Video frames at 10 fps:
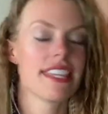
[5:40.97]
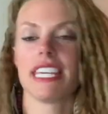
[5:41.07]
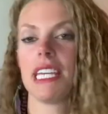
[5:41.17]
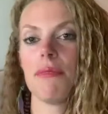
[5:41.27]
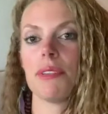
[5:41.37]

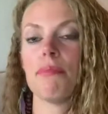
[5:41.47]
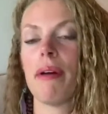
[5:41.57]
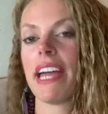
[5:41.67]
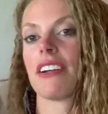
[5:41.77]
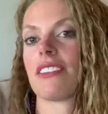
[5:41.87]
themed
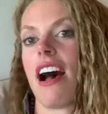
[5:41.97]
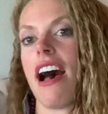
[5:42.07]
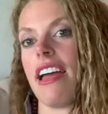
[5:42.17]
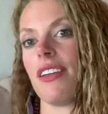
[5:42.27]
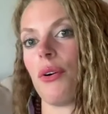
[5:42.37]
bike
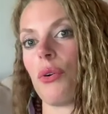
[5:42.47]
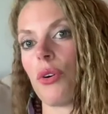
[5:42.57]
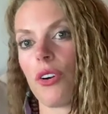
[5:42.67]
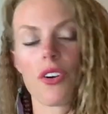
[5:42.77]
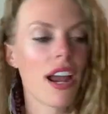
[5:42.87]
ride or